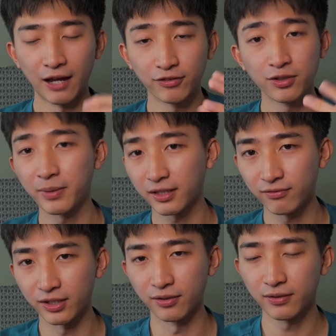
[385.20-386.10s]
after you make the
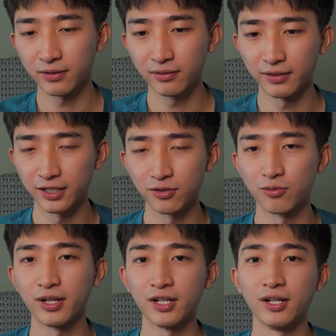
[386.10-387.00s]
video, then
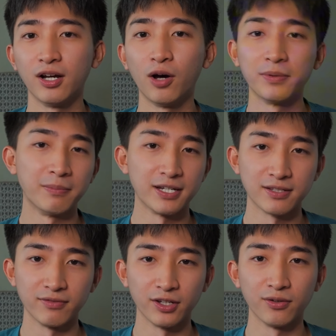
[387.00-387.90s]
you want to
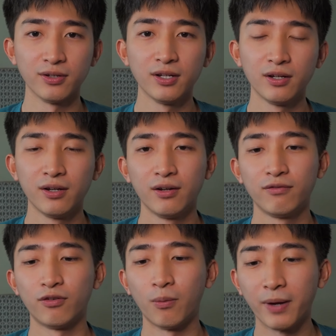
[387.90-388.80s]
optimize the video.
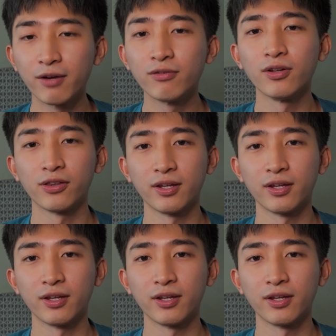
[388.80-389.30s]
For my rule of